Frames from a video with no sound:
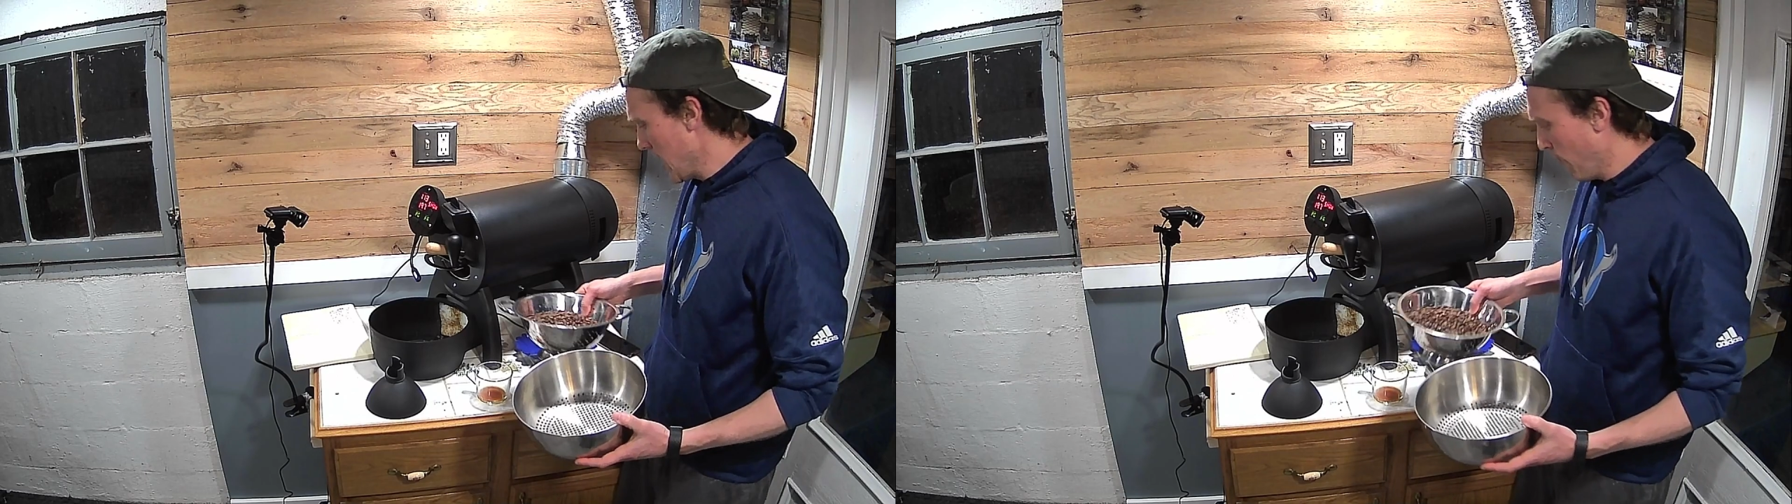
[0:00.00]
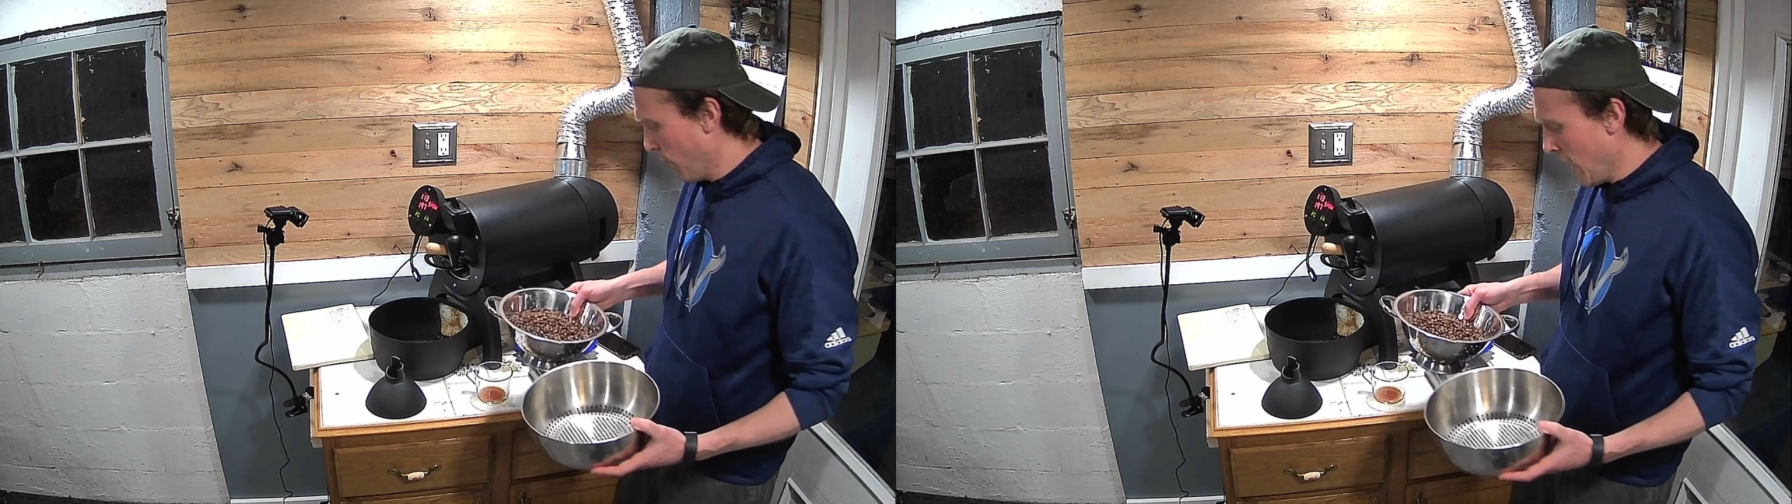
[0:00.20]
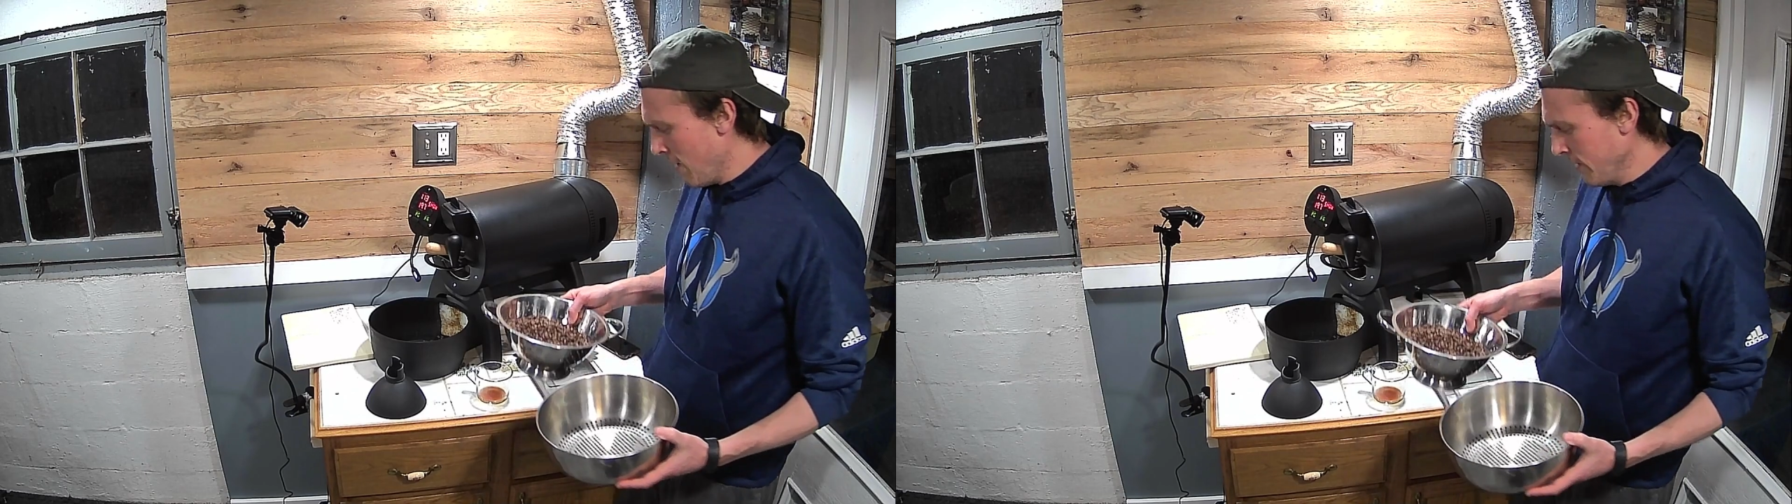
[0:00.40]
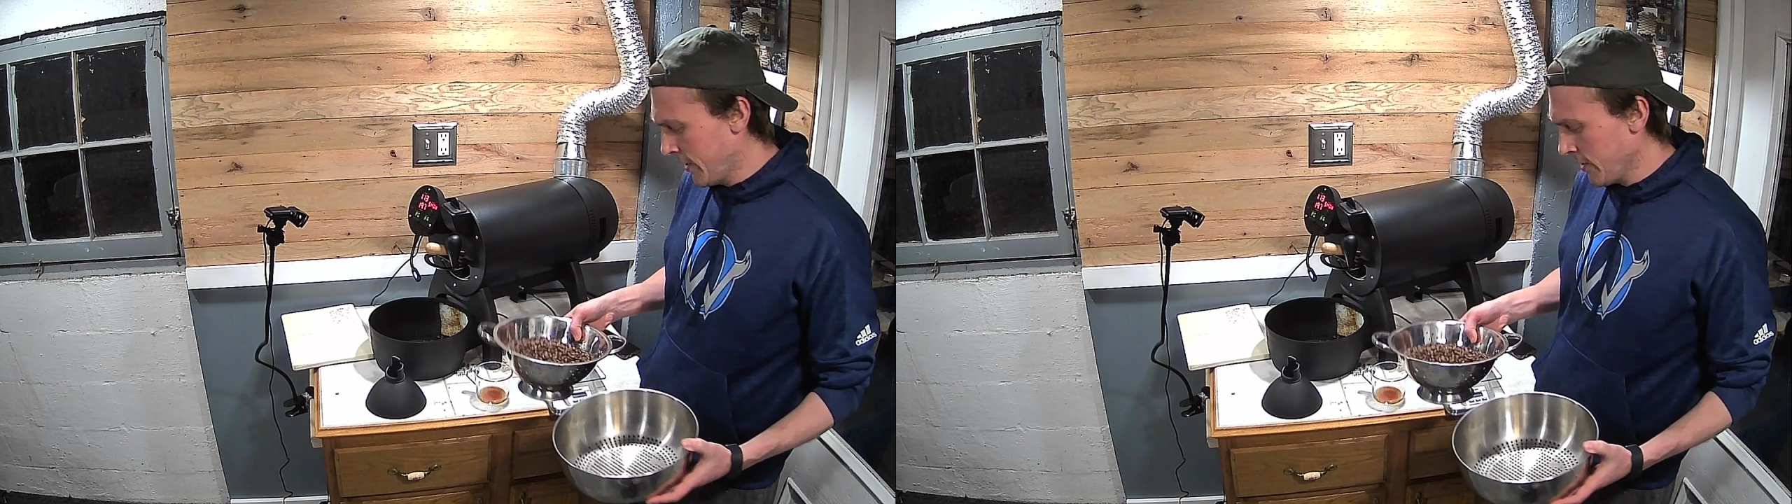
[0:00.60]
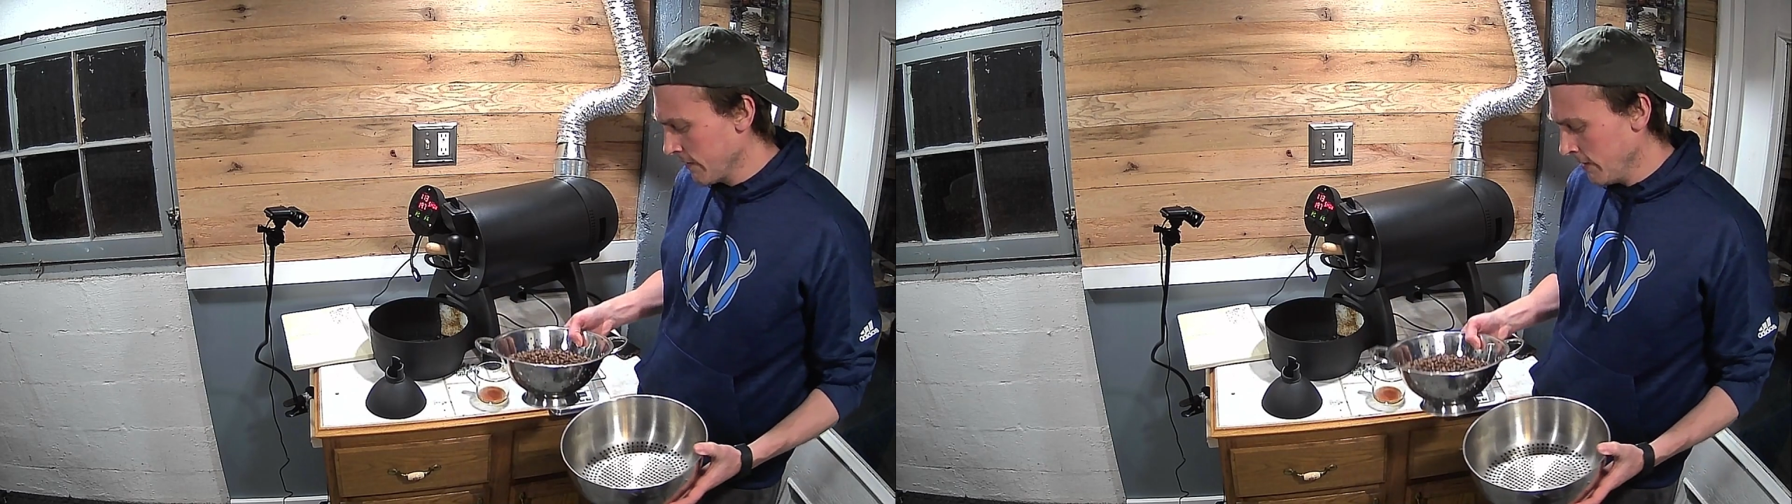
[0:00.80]
Probably
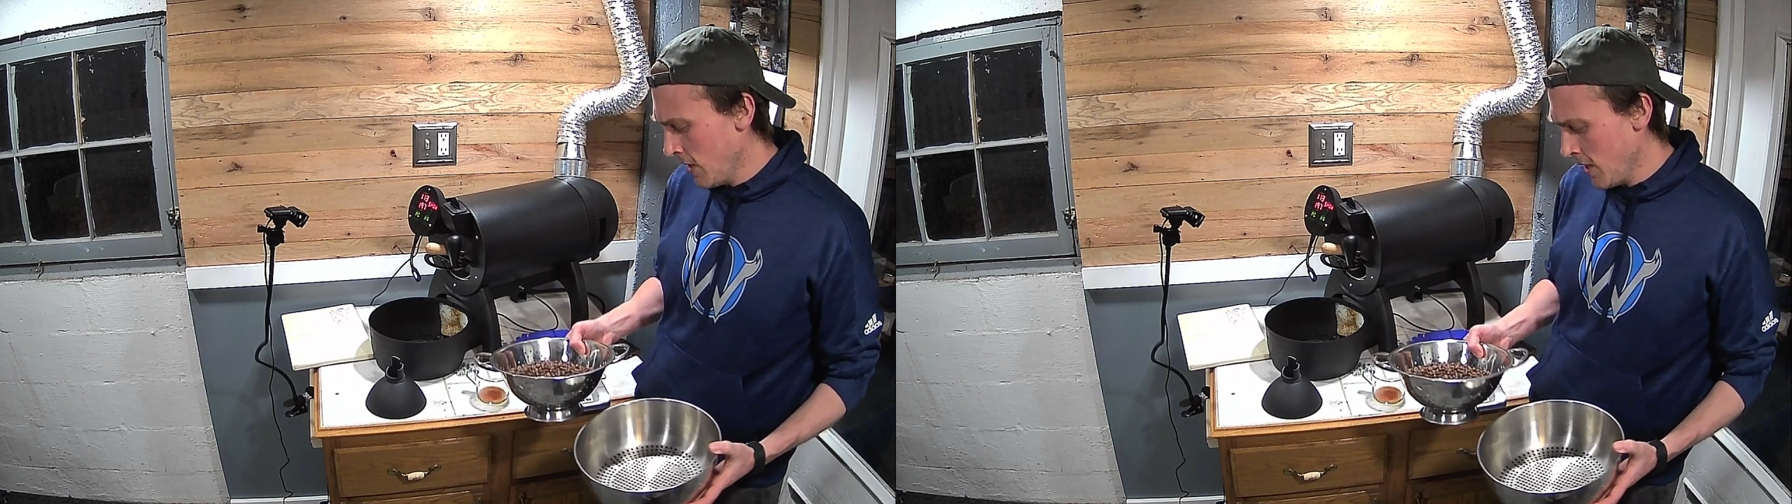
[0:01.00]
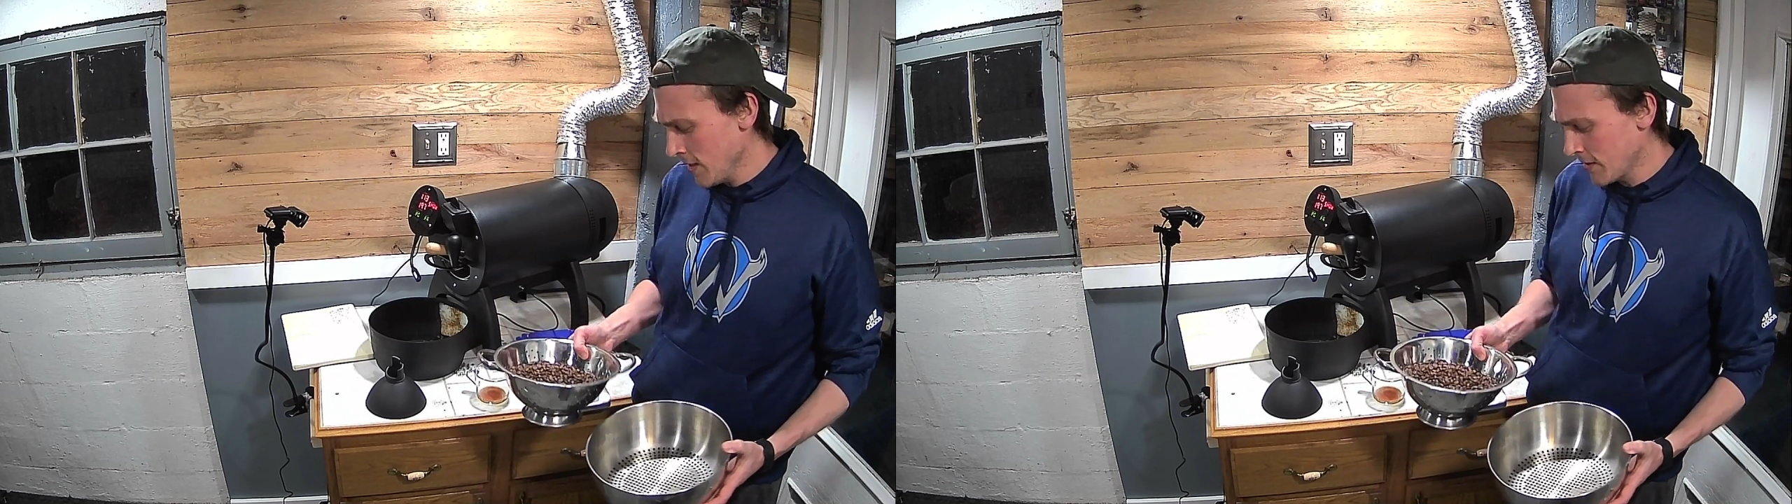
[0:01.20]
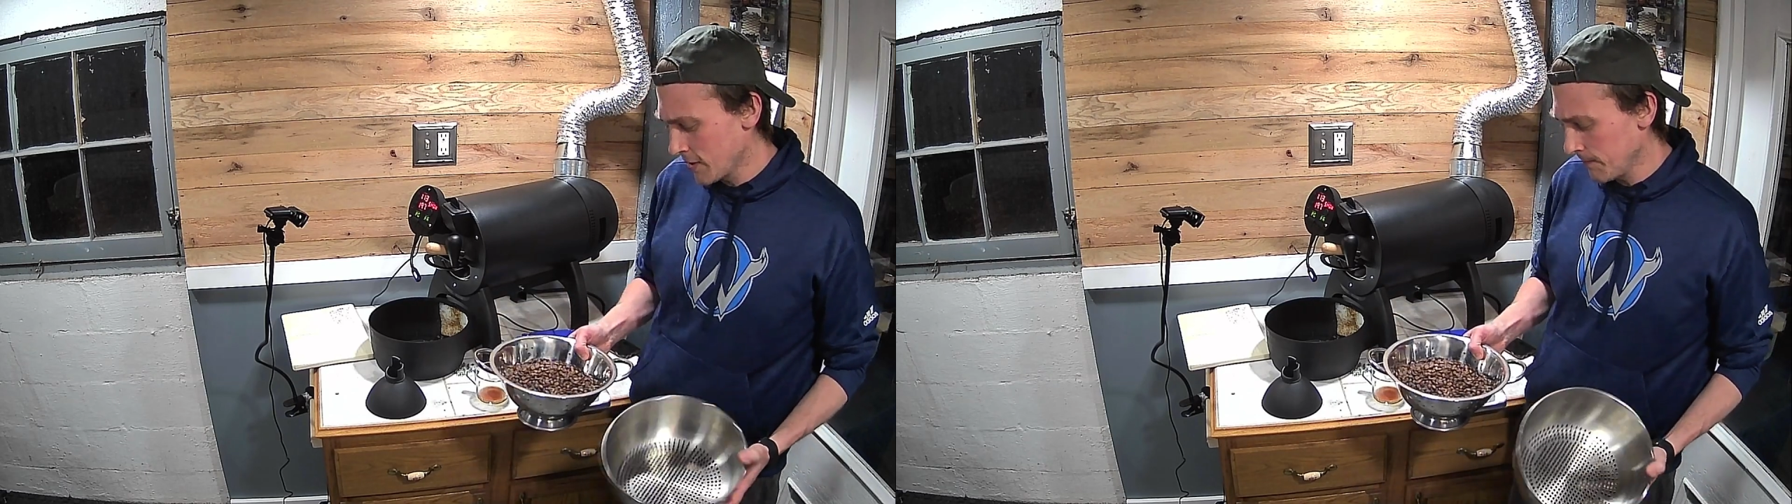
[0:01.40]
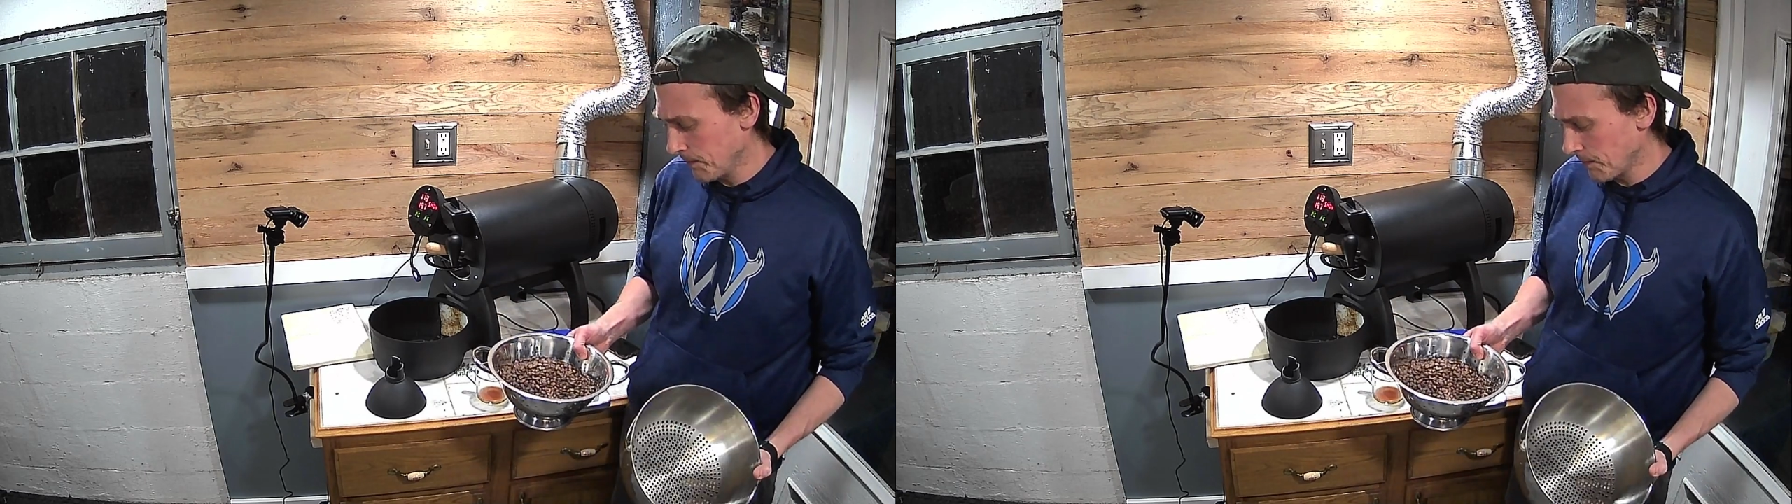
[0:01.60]
could have lost